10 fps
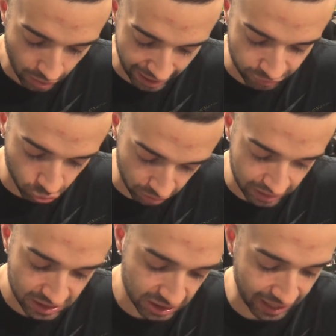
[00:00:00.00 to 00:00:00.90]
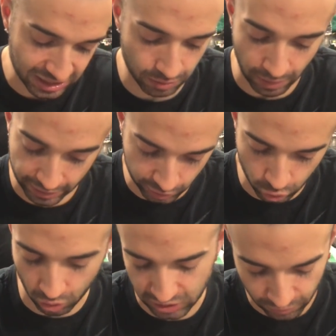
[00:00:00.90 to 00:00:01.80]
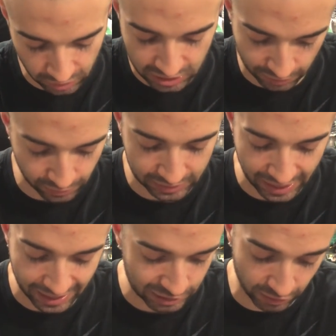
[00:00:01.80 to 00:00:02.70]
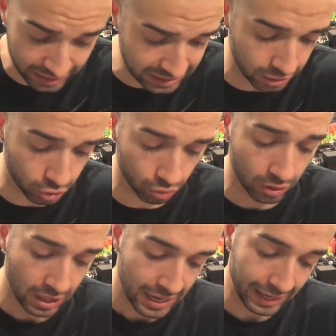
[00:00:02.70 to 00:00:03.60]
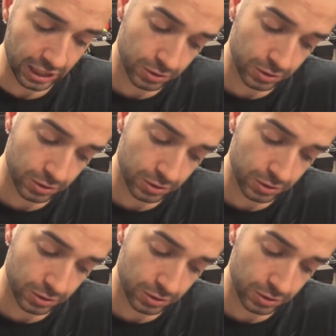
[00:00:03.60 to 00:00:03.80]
you have two of these in case of mind controls, evenly, stuff like that. And it's very easy to do, and